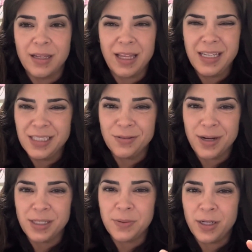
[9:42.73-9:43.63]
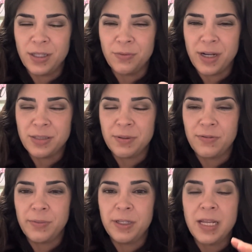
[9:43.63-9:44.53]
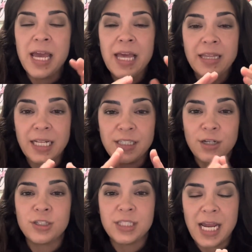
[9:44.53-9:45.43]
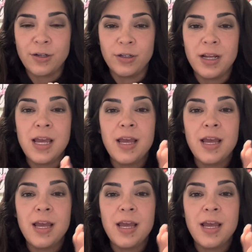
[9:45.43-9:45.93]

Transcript: I think it's a raspberry, and then raspberry filling. That's their standard.